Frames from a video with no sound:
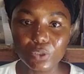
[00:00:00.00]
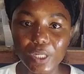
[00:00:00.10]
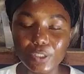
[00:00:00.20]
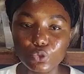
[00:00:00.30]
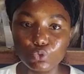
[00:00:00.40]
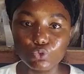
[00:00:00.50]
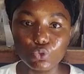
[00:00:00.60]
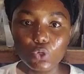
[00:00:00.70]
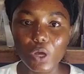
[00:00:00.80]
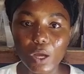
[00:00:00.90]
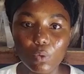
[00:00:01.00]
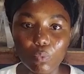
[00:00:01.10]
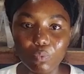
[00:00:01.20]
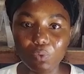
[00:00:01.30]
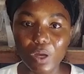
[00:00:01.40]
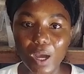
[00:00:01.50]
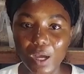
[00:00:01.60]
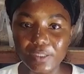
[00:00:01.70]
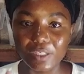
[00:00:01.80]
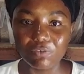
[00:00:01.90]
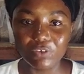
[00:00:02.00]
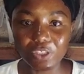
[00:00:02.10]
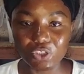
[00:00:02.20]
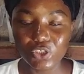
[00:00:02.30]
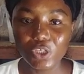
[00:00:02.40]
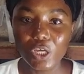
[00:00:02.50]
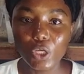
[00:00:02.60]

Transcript: so that you know the range